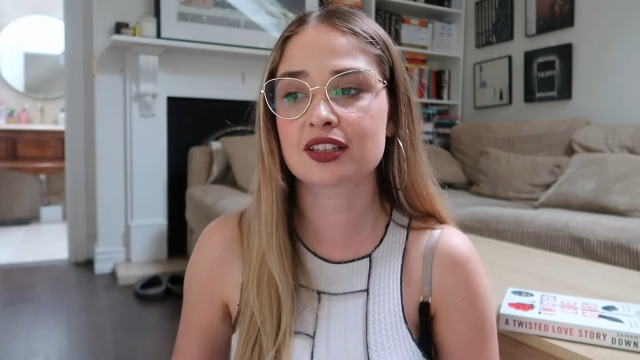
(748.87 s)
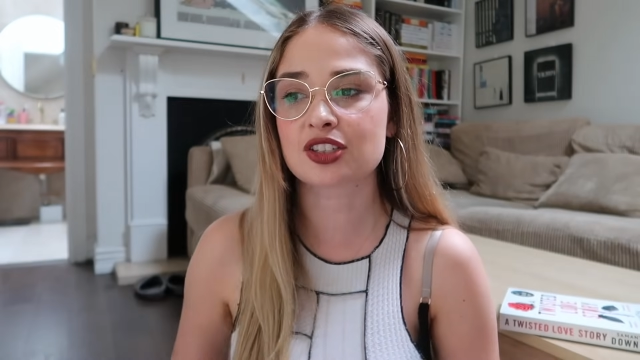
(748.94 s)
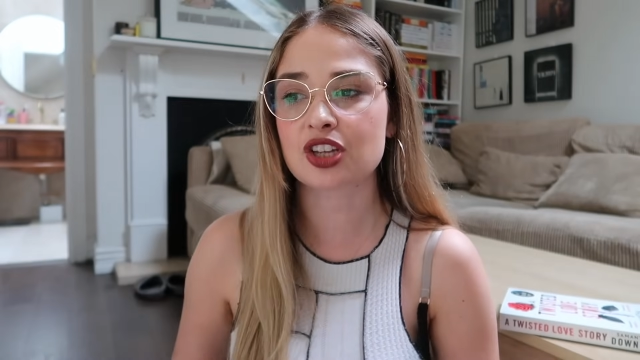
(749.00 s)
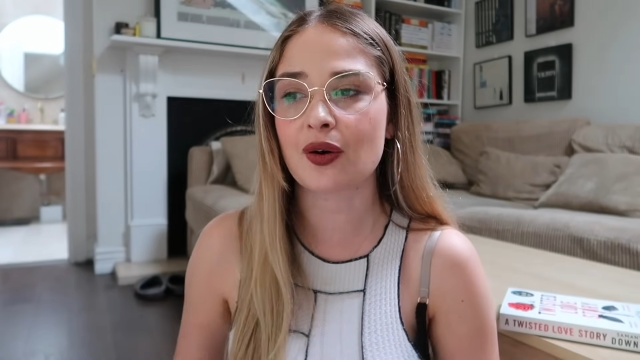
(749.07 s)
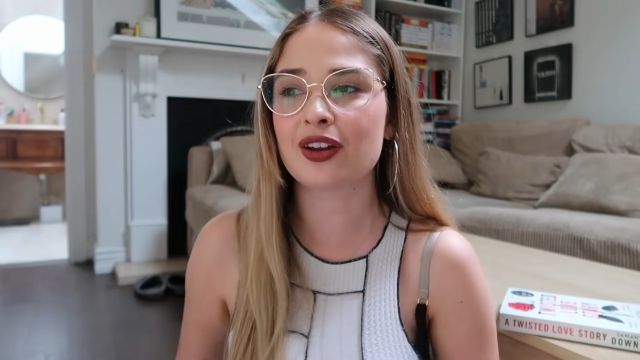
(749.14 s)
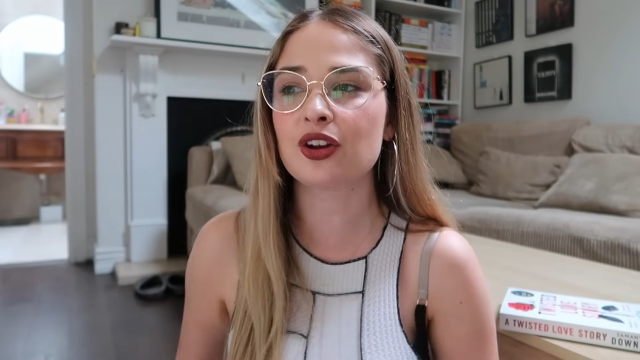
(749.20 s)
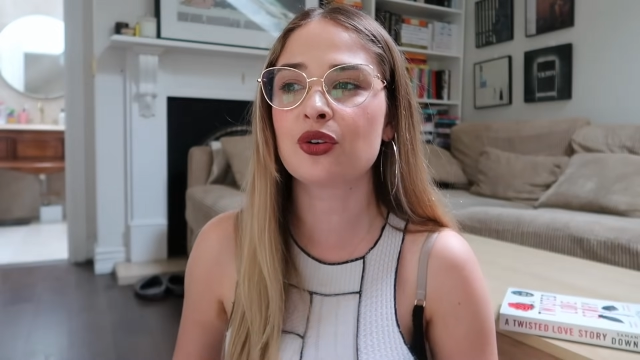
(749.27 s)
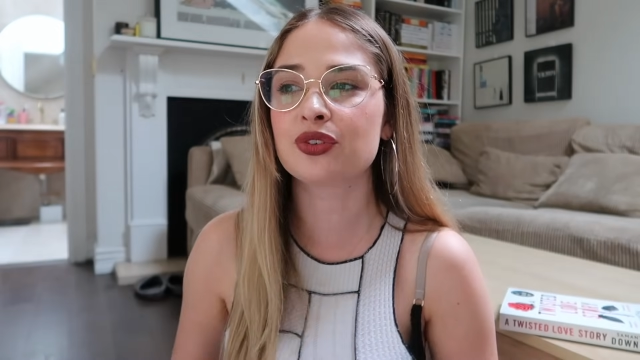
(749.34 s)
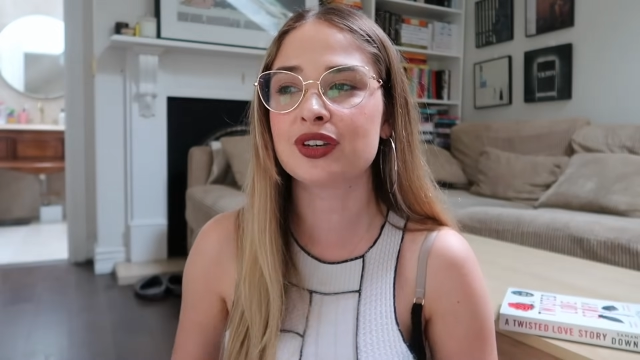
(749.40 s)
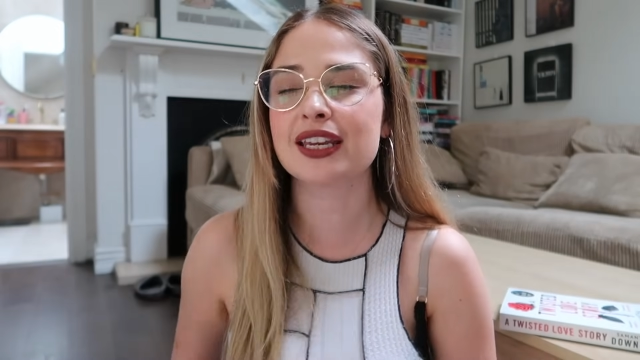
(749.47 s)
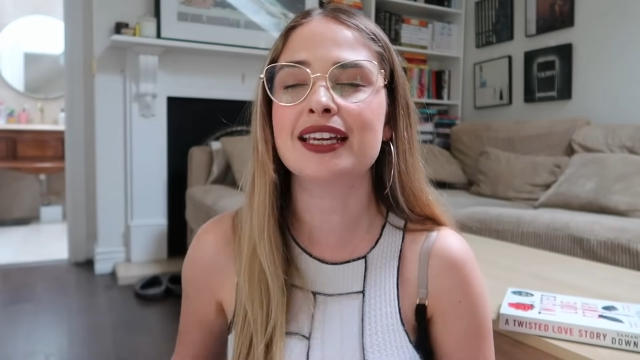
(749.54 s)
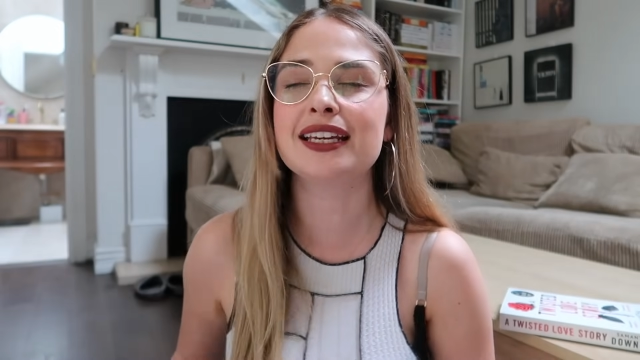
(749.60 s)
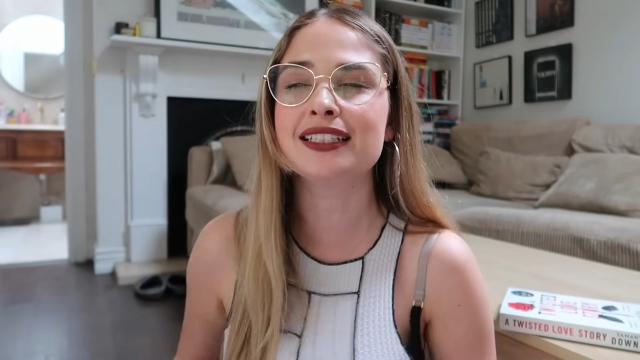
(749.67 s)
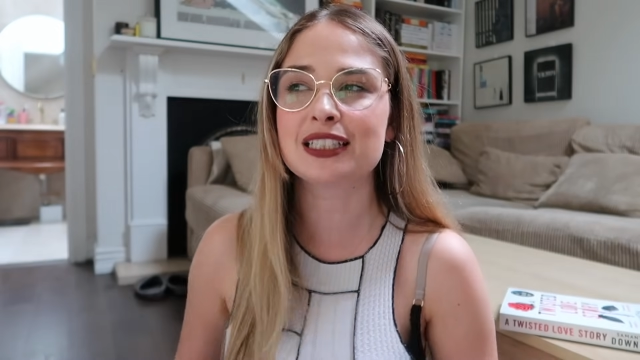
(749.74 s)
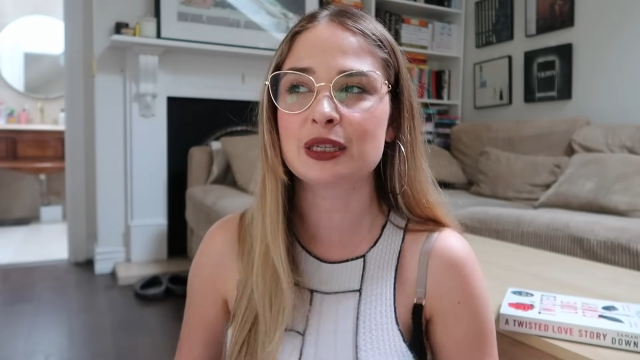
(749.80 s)
so I don't
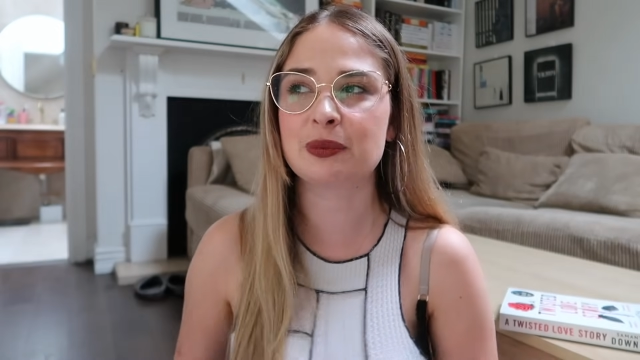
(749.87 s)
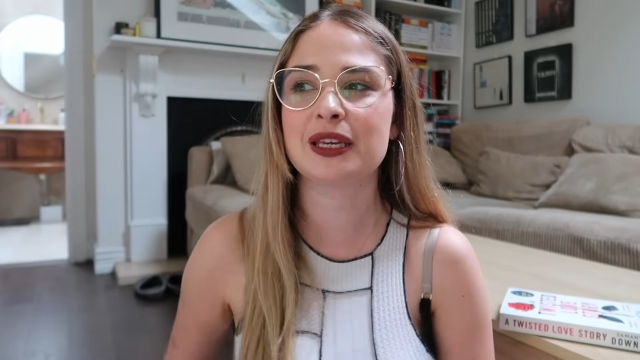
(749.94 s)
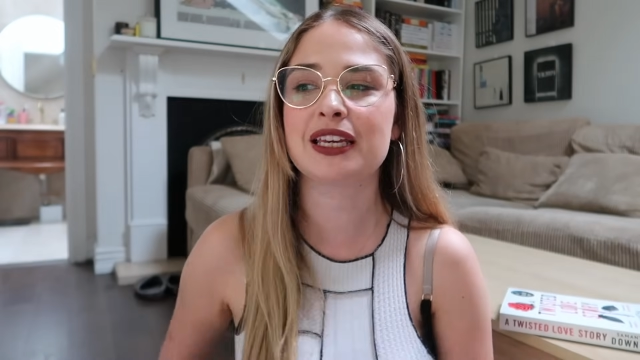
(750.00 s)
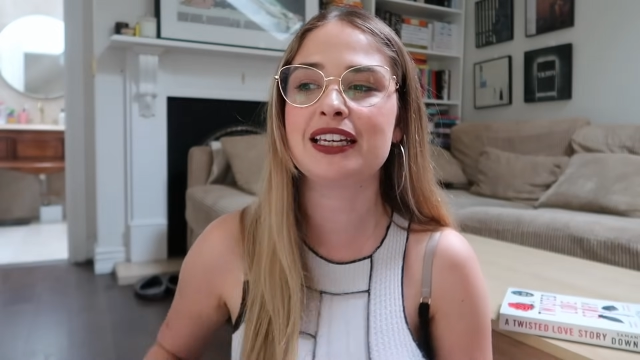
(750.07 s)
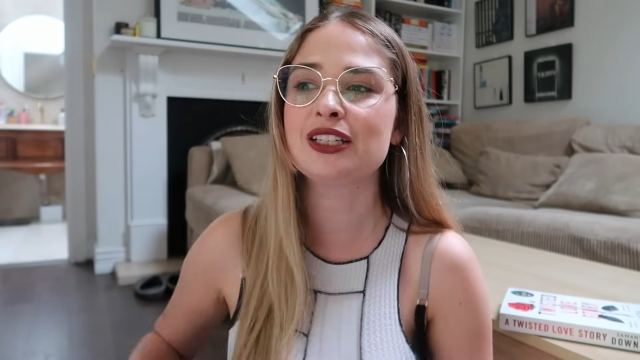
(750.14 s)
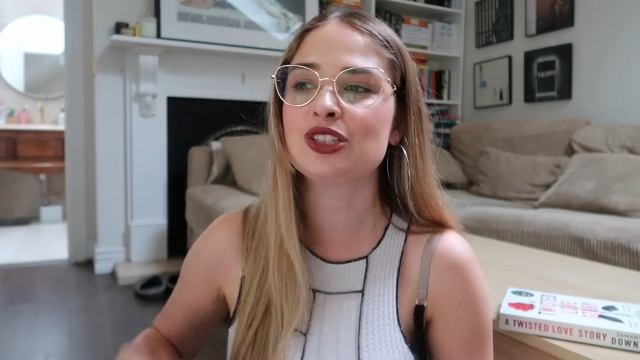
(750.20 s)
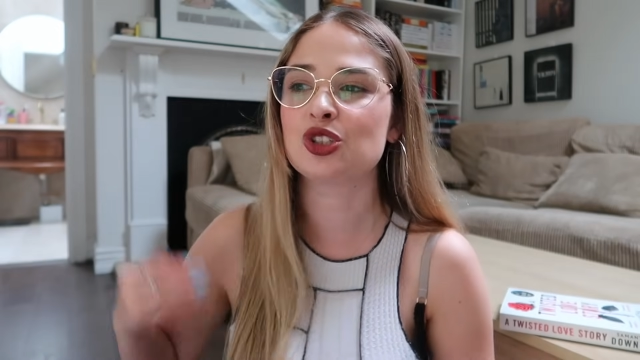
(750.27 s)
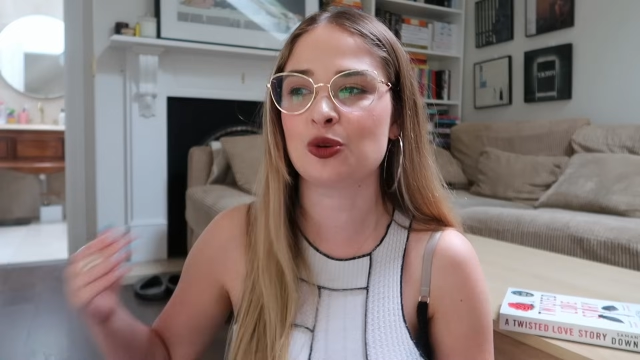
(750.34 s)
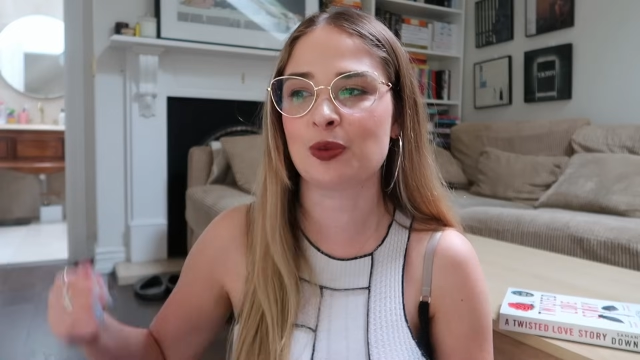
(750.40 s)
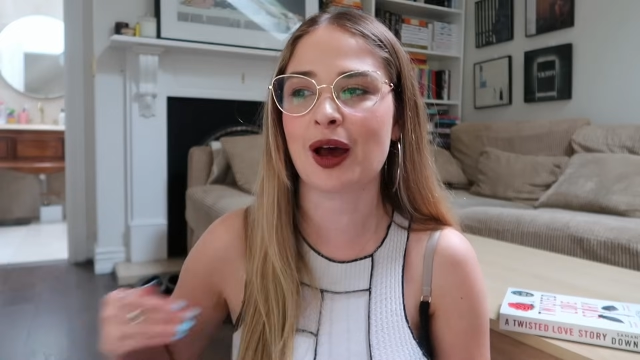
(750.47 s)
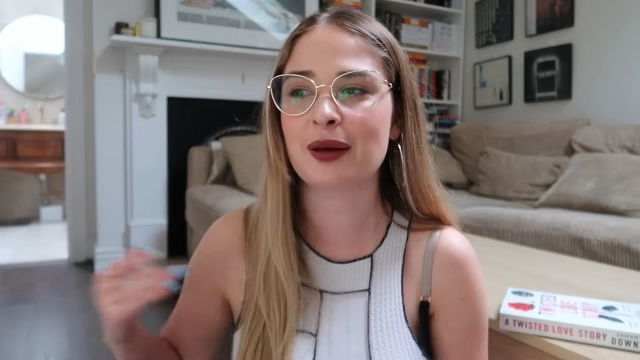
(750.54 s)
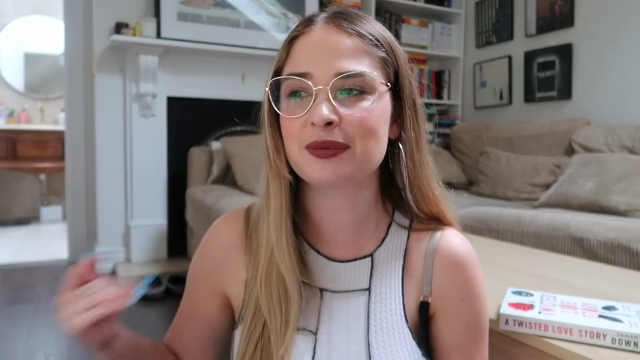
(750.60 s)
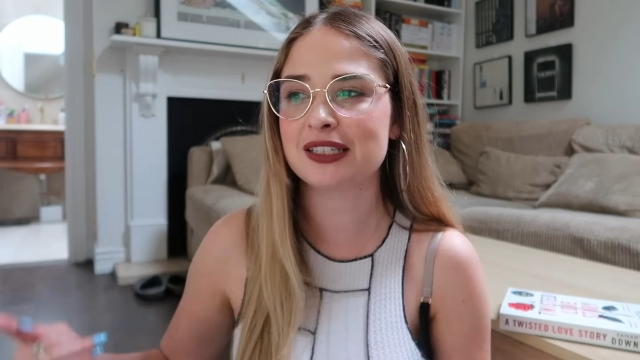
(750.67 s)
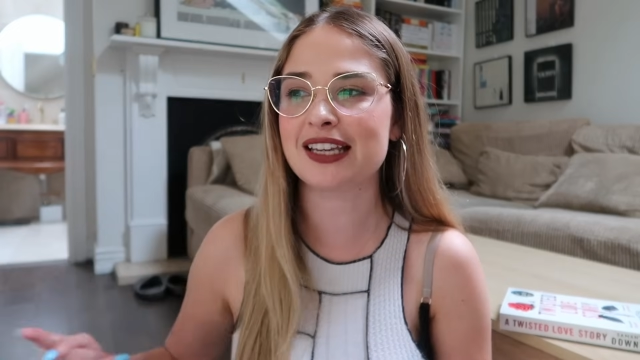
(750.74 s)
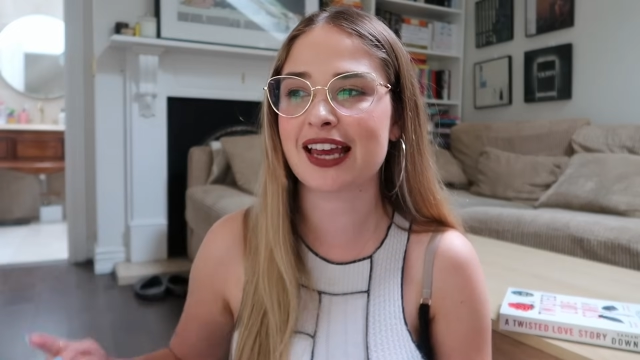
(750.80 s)
need to be super up to